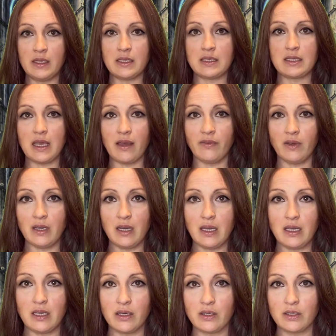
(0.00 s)

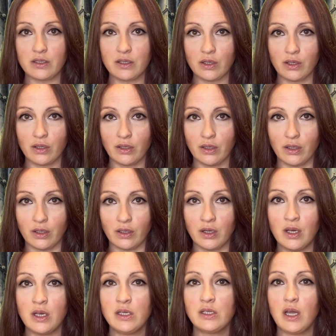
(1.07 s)
7 years earlier,
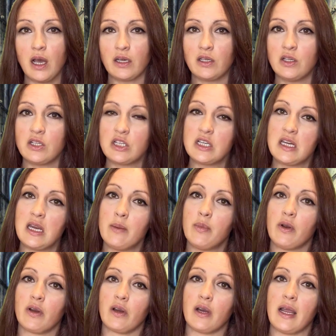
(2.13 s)
Dr.
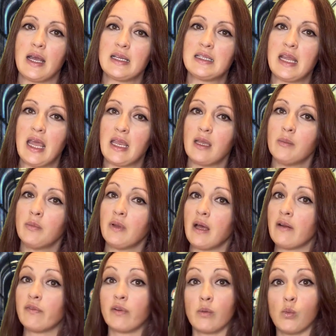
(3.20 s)
Schneeberger had taken
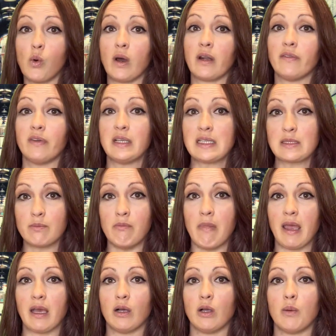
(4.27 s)
blood from one of his
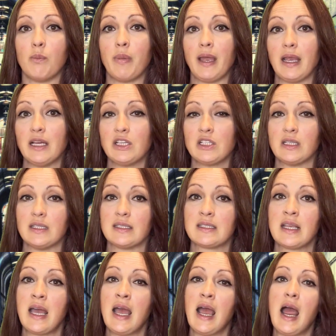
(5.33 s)
male
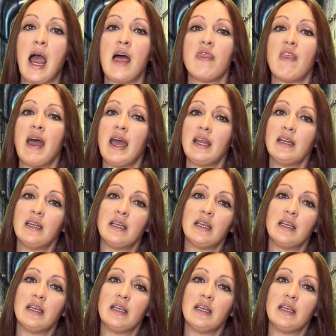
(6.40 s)
patients and then